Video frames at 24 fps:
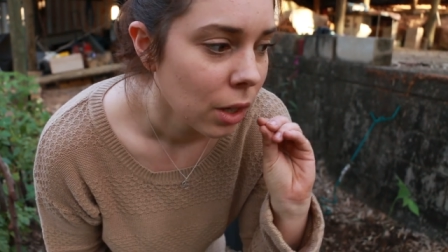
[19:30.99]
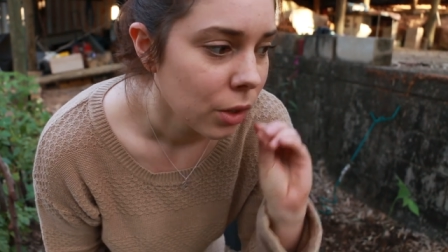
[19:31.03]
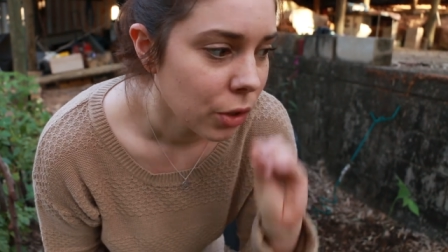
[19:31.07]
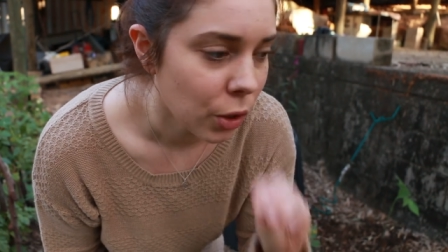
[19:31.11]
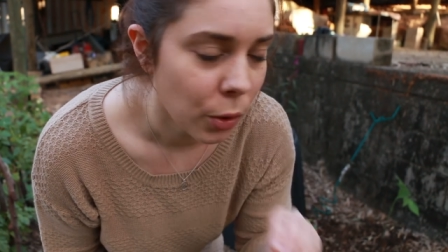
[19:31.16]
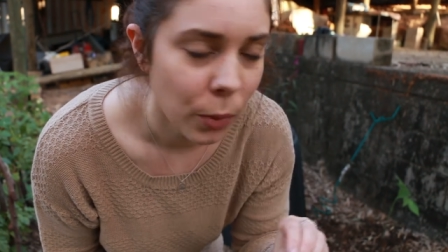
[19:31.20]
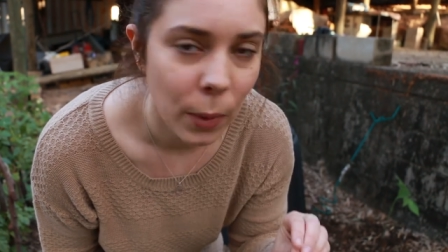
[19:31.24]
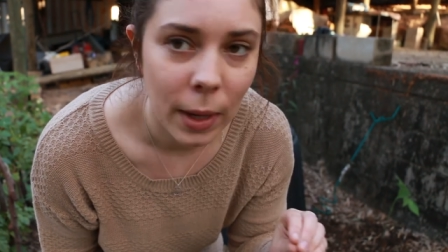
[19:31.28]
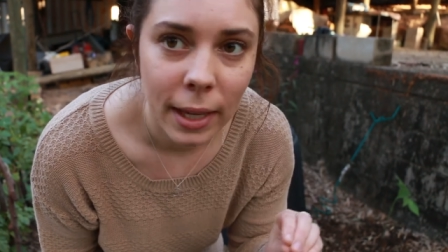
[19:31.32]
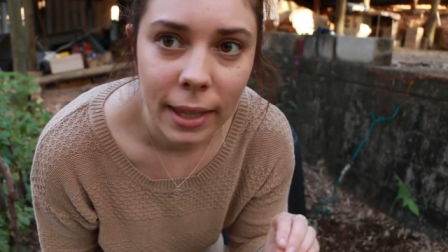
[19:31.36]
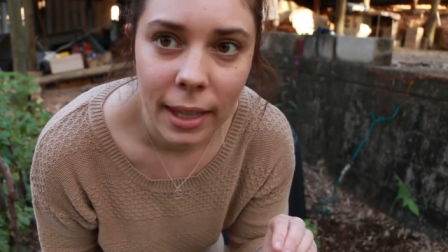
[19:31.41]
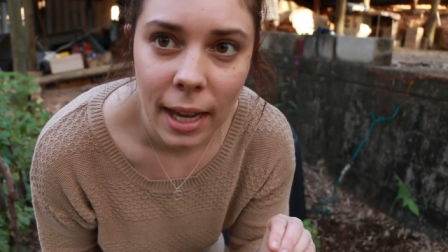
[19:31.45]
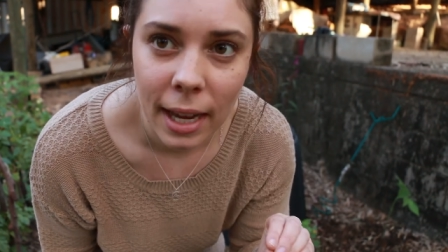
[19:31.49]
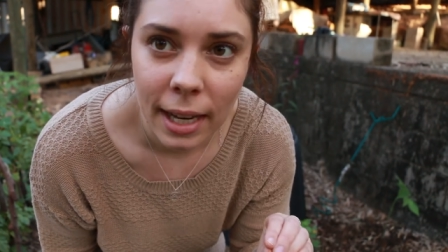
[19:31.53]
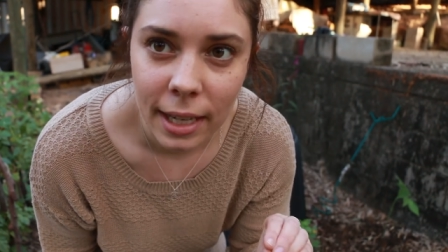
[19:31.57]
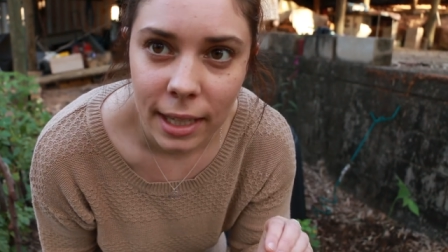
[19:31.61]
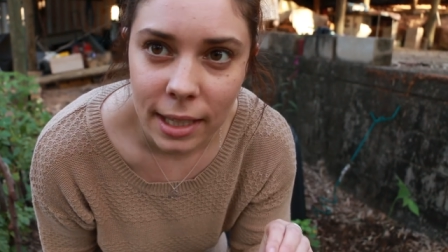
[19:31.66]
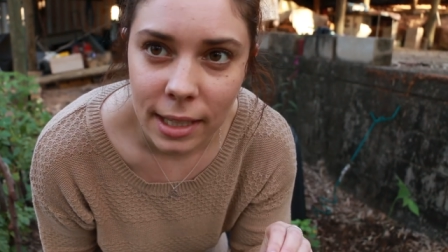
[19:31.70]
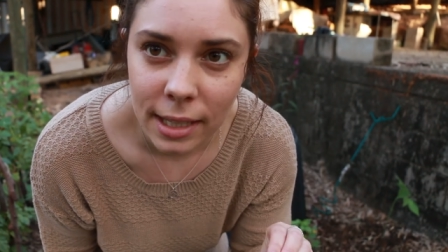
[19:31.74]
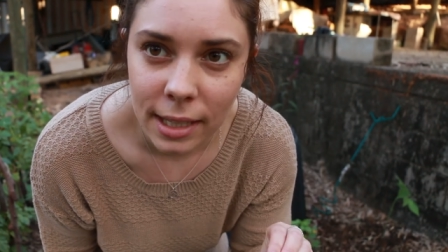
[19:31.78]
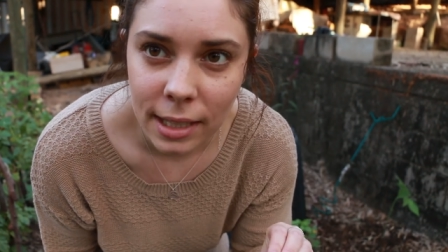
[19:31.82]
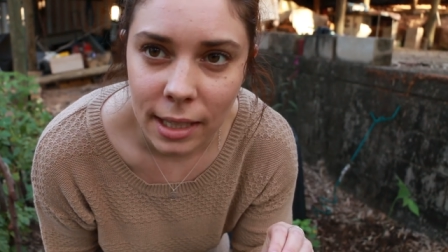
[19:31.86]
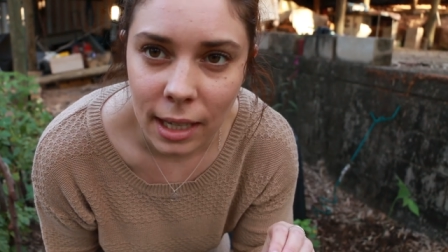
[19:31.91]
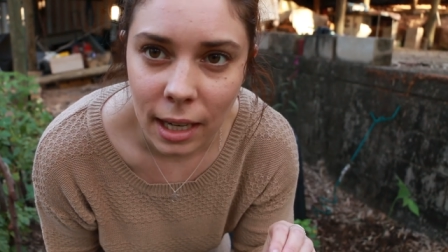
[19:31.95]
So when that
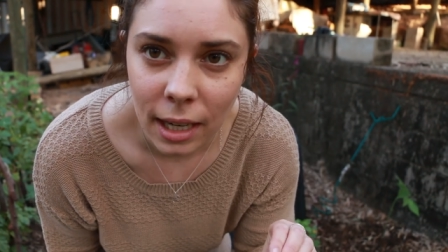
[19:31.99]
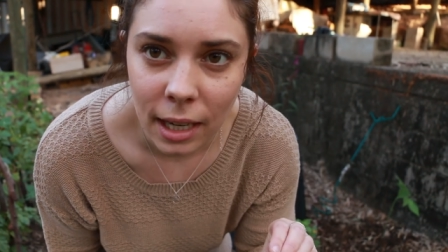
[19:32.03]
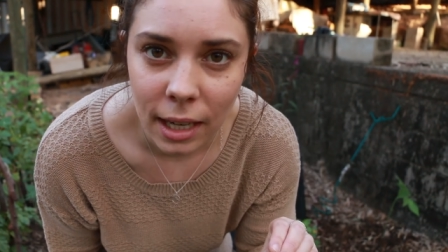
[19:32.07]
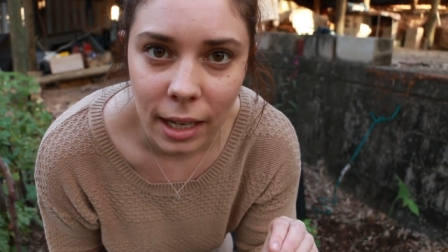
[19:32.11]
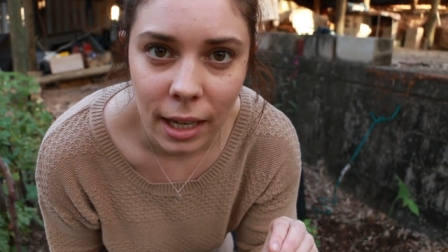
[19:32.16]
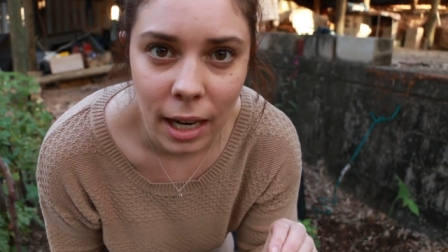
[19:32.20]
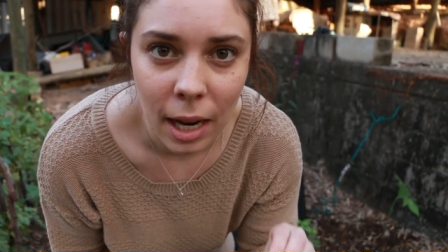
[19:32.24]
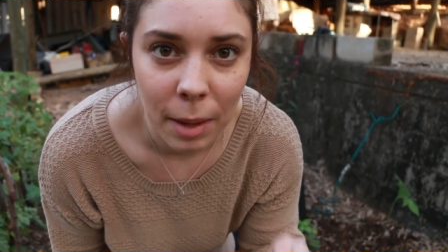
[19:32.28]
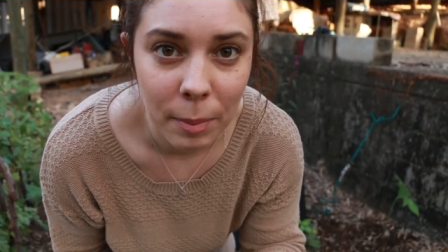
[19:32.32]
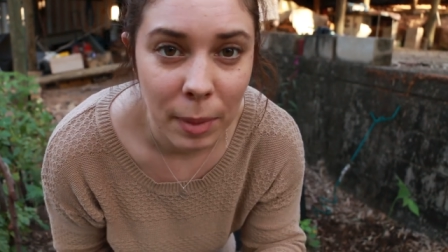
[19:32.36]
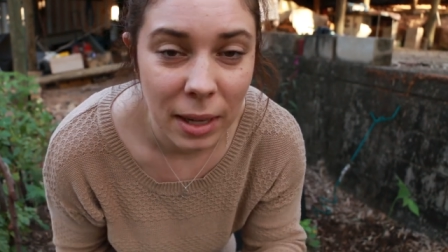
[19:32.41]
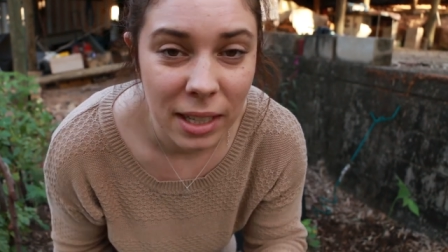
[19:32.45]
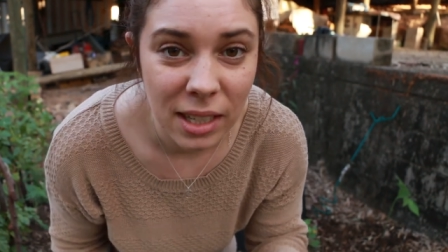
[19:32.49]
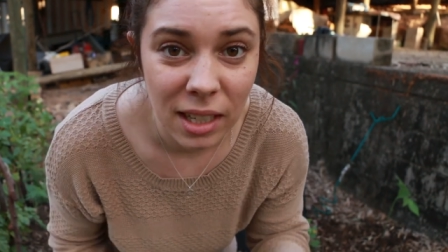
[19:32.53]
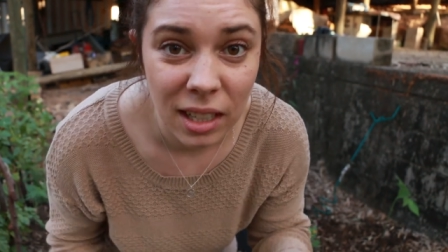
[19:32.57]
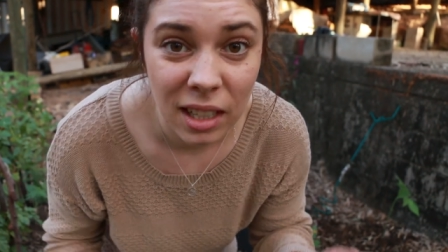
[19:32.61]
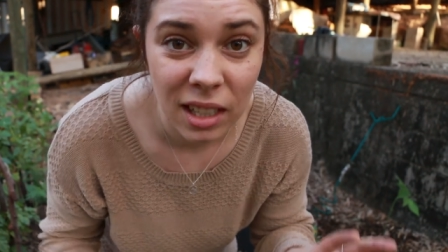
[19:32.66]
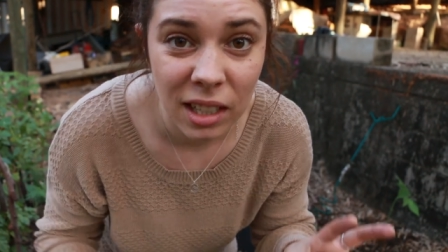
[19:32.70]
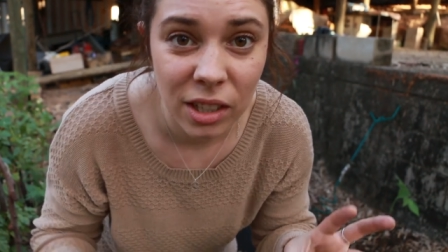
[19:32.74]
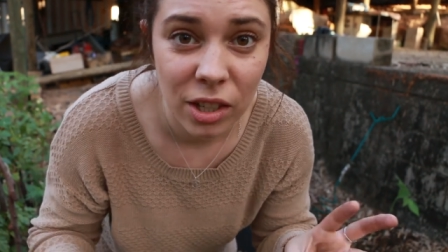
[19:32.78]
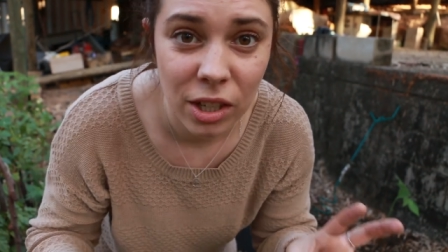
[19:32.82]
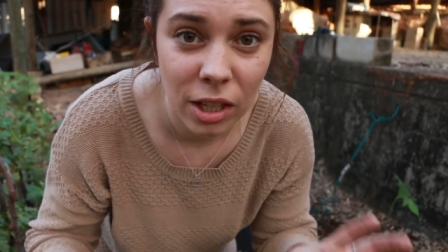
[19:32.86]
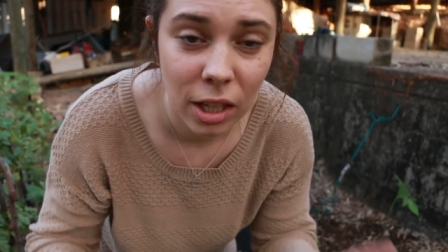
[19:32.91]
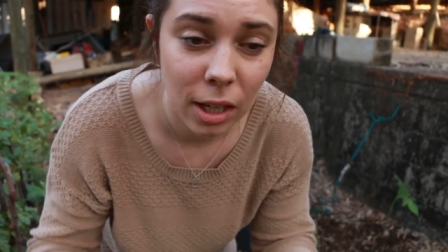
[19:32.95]
is done, I'm
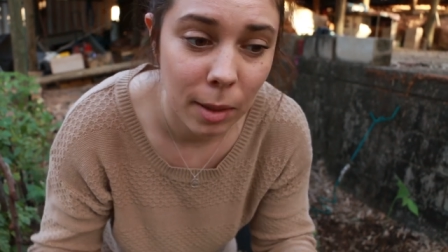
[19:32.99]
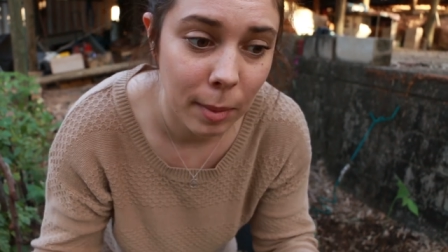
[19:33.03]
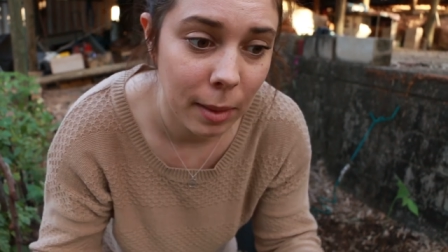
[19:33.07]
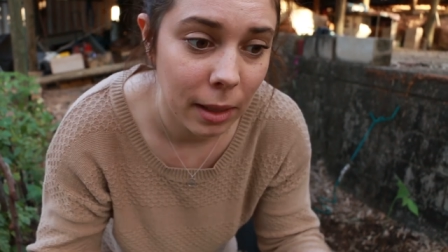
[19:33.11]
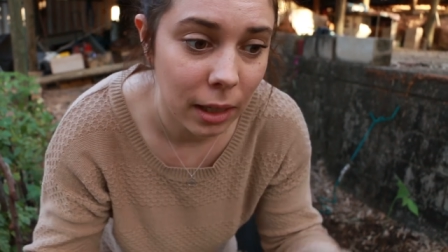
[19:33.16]
basically just gonna